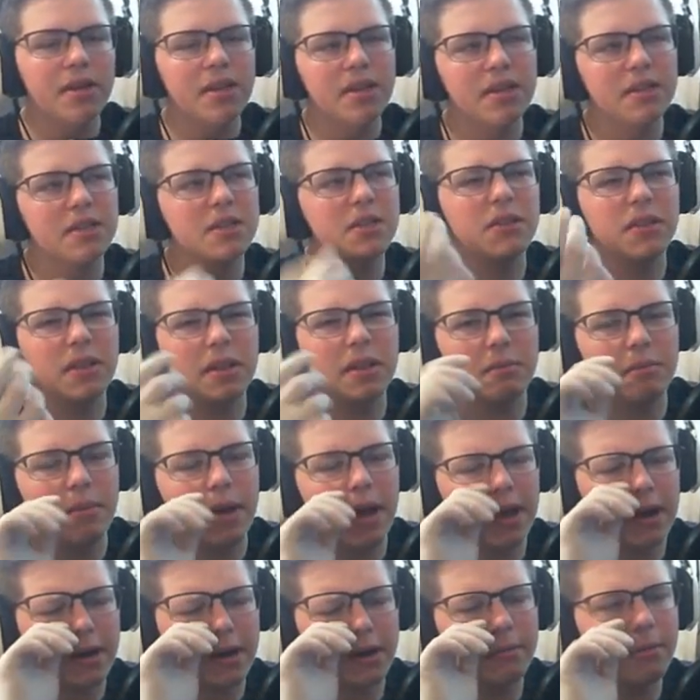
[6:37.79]
but it doesn't really
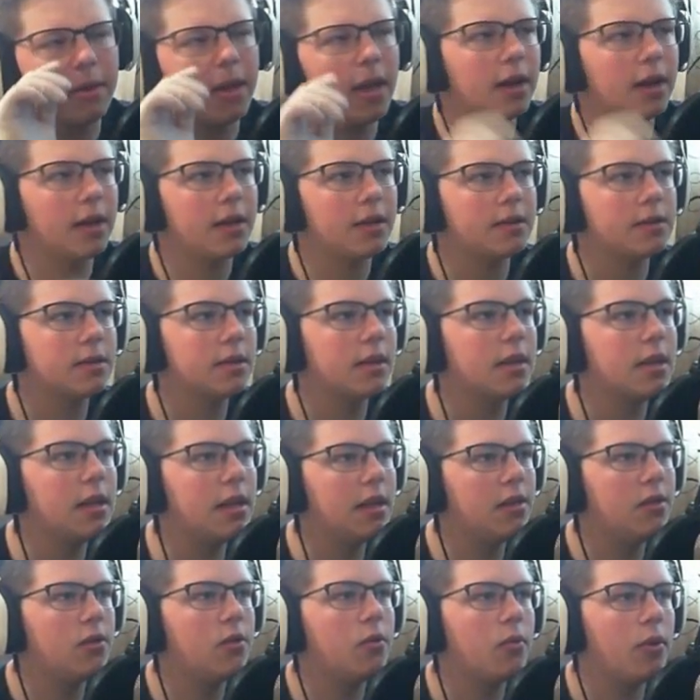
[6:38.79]
matter, to be honest.
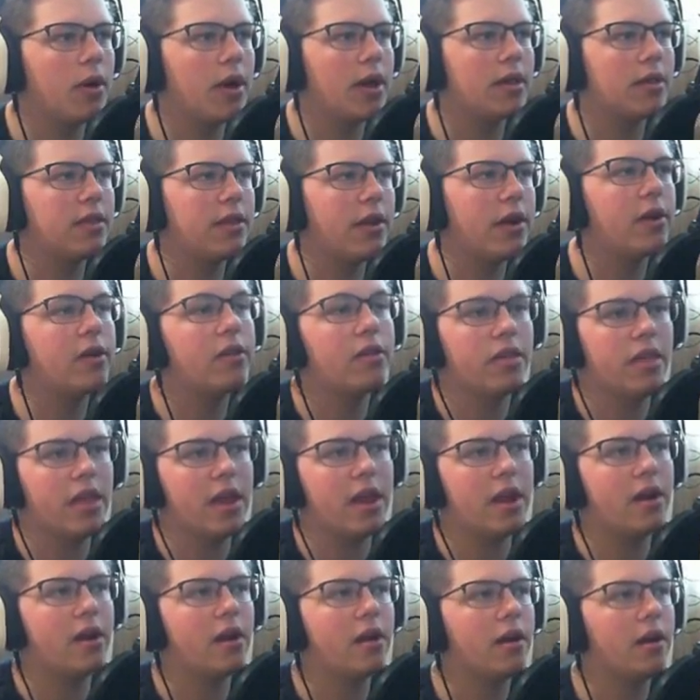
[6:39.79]
Either way, they're
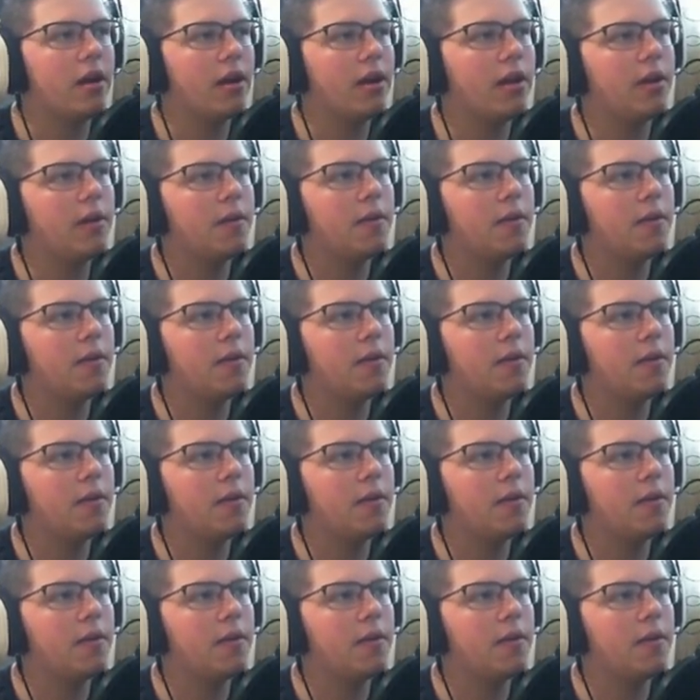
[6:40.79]
there.